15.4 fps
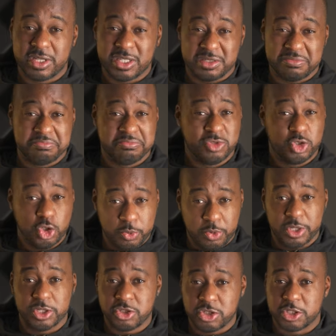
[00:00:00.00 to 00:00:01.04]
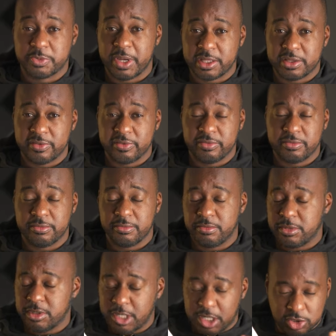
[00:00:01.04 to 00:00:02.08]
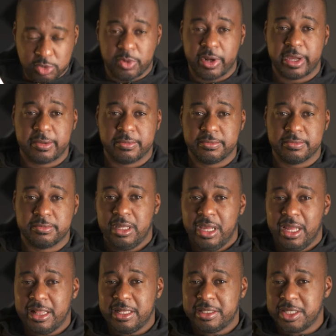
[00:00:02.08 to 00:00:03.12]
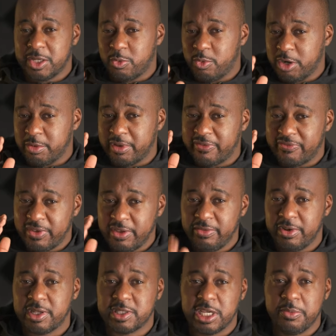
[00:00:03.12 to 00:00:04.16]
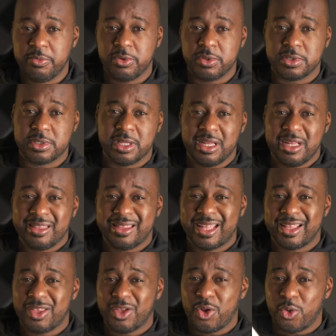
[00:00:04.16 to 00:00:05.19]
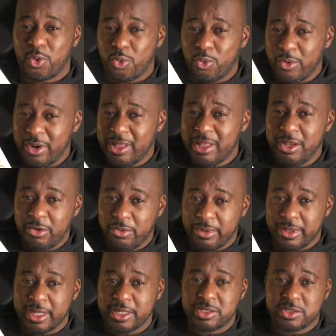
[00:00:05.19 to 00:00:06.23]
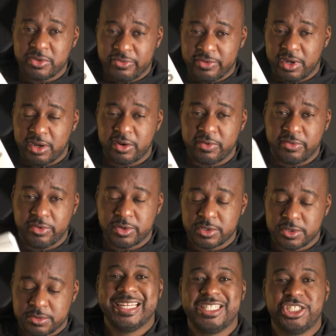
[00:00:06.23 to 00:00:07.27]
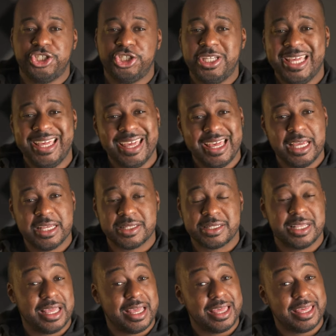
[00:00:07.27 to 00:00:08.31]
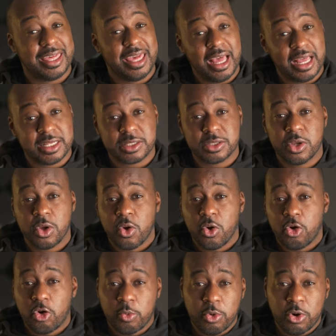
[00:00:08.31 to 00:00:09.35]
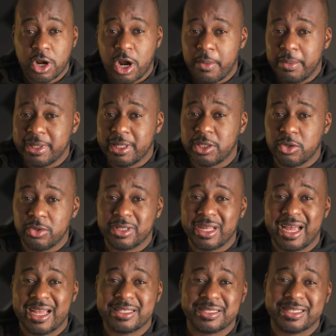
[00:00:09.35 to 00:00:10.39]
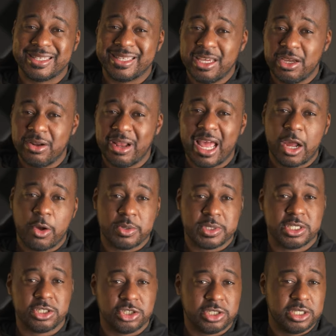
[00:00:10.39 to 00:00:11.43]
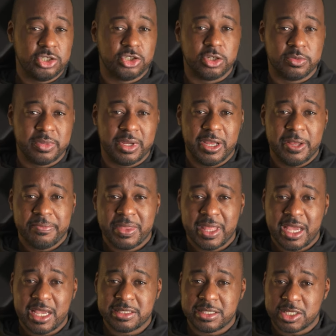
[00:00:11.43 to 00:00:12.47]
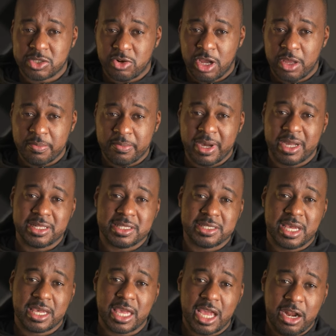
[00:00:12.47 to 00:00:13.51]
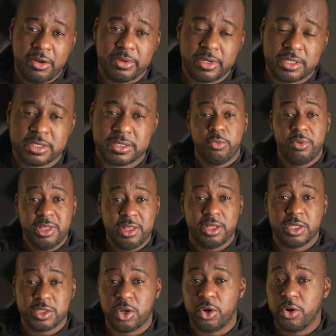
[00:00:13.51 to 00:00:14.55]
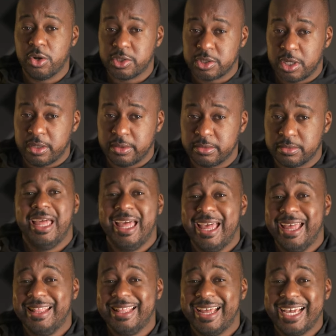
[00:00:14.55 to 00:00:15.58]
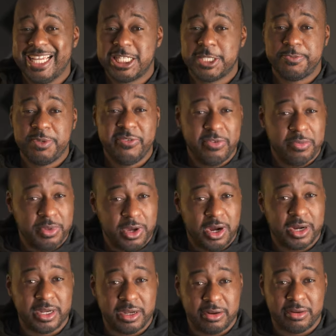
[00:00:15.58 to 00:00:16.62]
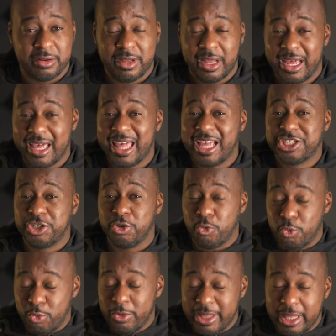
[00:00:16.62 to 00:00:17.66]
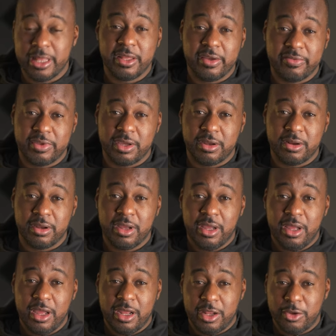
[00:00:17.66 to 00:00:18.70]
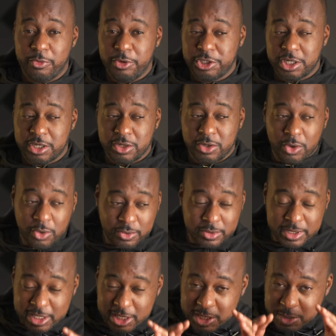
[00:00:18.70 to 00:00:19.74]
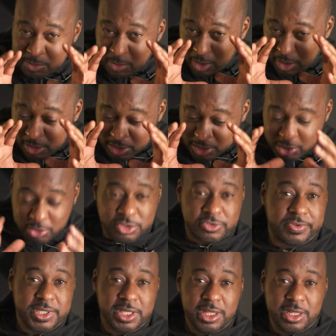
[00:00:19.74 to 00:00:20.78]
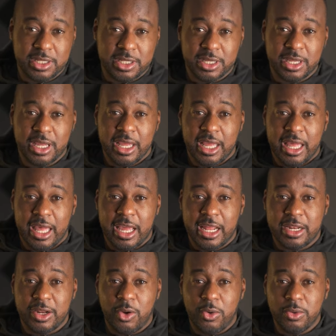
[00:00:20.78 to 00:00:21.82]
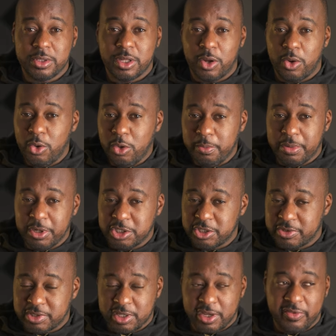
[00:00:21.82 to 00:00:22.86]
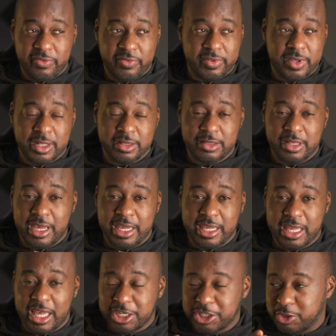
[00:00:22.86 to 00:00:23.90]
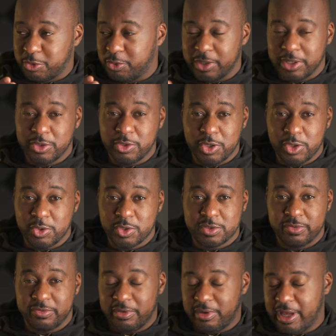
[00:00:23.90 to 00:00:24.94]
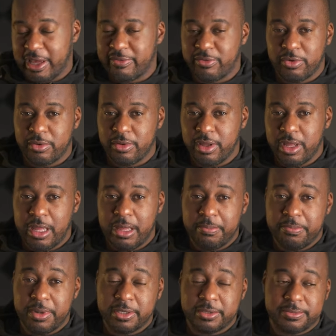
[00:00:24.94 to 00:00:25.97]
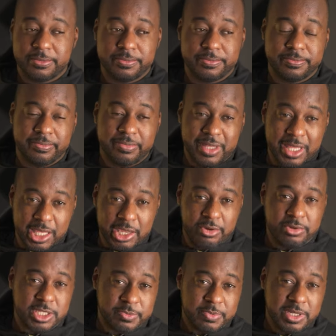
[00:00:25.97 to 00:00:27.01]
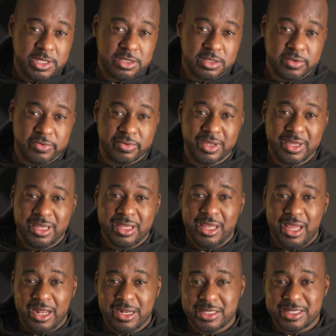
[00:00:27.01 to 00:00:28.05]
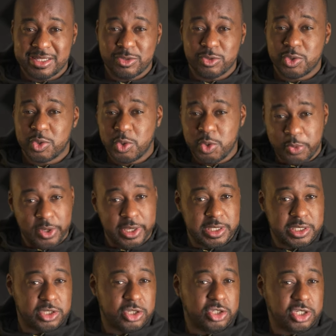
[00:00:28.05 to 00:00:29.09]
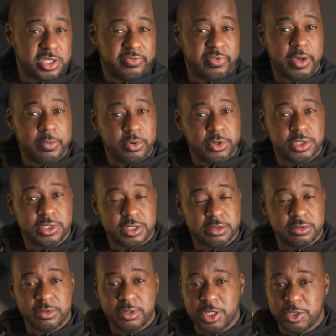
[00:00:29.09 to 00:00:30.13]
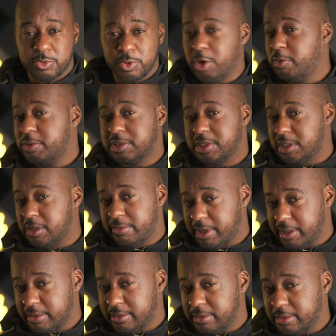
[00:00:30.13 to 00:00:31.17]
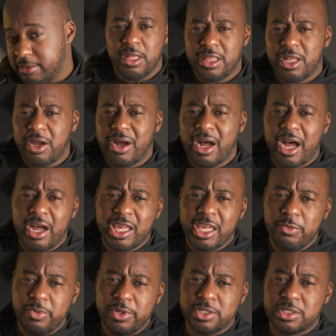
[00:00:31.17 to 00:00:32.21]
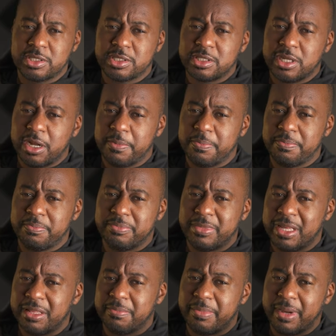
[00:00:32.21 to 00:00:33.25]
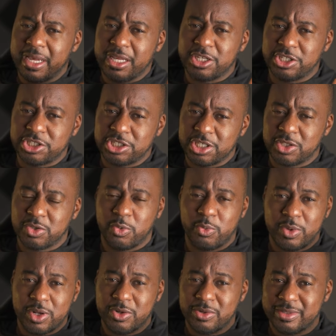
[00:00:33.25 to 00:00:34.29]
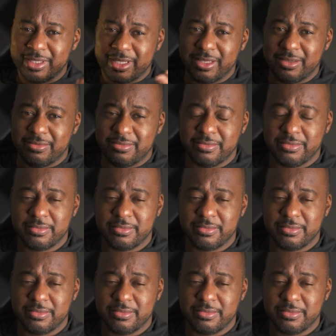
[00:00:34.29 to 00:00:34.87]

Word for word: that is super introspective, not to brag. And let's take one of my favorite examples that really relates to photographers. GAS, or more commonly known as Gear Acquisition Syndrome, as described by Zach Arias, really does hurt us all. And I speak from the heart here. I actually really love gear, and I wish I could own a small storage facility and own a whole bunch of stuff that I actually wanted to use ever. But gear is expensive, and it's super easy to justify purchasing because we always need it, right? Now, how can we stop then buying shit we don't need?